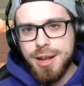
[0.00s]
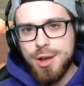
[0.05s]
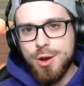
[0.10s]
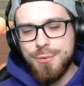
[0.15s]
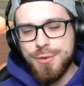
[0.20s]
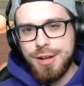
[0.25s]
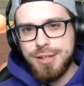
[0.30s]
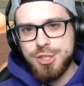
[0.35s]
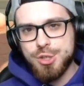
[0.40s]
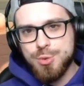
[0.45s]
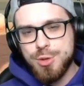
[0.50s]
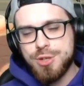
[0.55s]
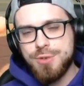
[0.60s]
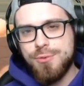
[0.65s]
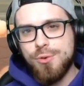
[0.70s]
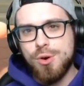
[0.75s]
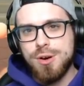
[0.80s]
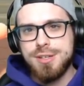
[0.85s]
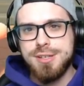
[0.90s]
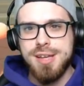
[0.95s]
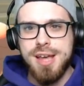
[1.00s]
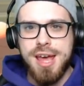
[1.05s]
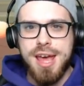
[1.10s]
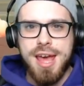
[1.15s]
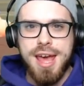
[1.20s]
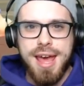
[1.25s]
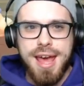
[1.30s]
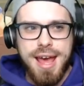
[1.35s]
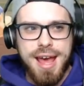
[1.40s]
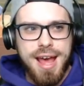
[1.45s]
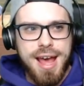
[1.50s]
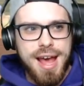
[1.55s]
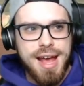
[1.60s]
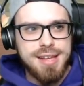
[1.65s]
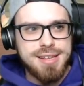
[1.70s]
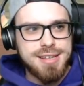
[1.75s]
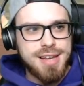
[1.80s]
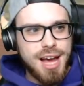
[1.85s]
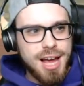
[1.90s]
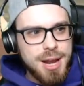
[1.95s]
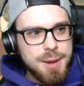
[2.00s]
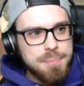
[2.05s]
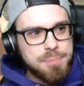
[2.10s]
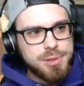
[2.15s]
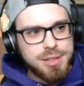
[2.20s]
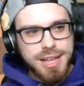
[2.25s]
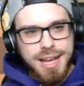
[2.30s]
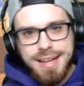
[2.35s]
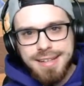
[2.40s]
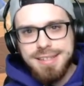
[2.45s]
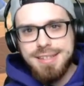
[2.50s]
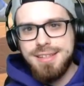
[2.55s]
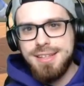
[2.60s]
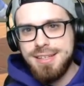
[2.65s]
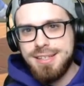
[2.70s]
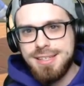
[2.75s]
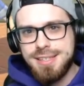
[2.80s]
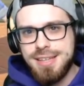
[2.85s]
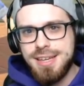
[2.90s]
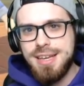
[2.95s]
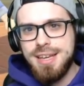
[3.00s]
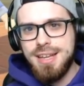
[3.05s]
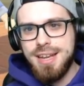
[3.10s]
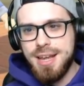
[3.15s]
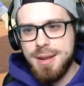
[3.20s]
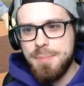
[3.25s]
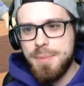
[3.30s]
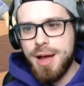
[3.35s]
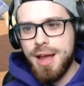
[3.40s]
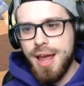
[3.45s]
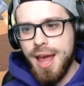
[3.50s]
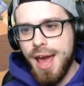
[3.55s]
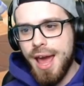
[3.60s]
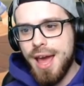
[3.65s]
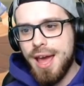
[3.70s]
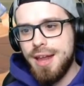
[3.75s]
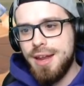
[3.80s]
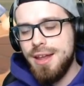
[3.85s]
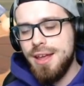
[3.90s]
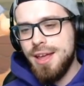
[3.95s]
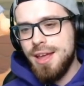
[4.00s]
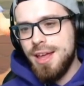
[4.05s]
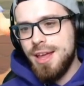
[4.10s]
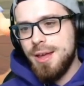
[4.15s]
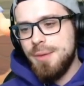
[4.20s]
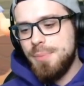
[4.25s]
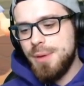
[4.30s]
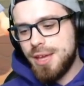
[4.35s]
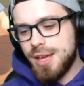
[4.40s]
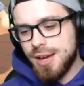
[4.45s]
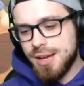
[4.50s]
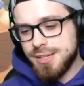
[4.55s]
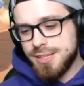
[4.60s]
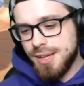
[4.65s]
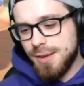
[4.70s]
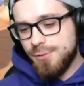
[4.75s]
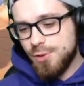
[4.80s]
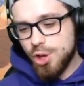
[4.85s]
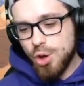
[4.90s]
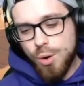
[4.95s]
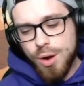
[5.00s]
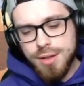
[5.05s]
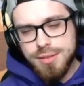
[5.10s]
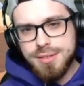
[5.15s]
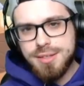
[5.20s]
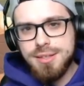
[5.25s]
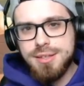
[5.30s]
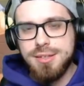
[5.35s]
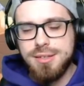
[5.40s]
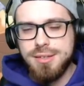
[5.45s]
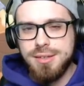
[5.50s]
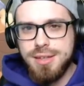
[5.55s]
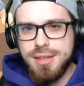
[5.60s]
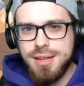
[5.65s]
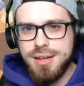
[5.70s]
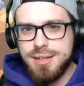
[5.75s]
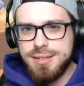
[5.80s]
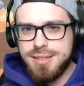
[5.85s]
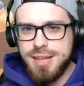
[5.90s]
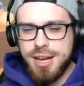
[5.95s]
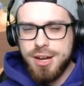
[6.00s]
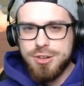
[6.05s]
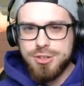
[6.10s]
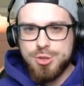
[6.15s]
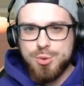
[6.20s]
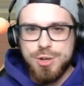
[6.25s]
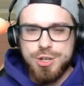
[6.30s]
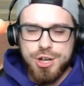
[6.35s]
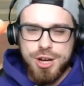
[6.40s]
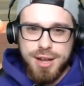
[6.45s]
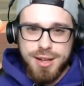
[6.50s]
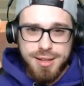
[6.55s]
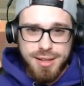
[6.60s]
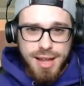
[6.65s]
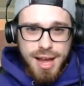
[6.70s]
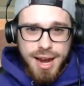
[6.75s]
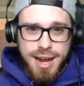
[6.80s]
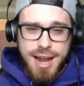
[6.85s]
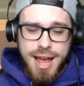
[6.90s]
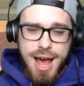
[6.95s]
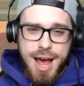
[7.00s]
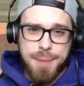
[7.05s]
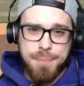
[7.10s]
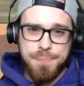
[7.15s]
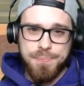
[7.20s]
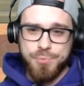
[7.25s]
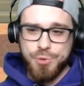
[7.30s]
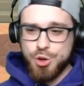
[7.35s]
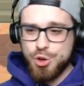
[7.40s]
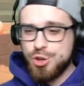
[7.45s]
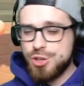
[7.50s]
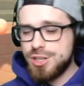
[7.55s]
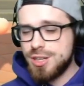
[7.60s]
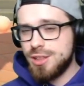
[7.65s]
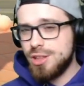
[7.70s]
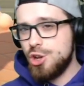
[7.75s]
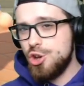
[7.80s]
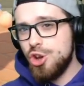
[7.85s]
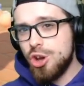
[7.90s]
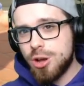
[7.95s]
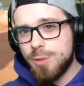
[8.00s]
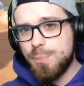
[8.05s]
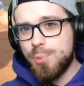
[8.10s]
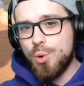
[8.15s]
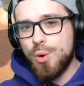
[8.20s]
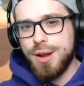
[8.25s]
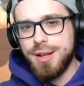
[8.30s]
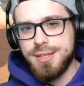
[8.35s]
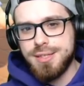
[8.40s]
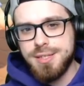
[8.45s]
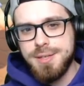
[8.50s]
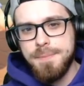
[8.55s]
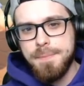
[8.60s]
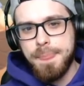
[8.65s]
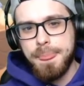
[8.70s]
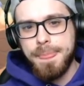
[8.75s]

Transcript: over at Switchforce, has kind of planted this seed in my head because if you go onto the Nintendo Switch Online app, you're using the Nook points.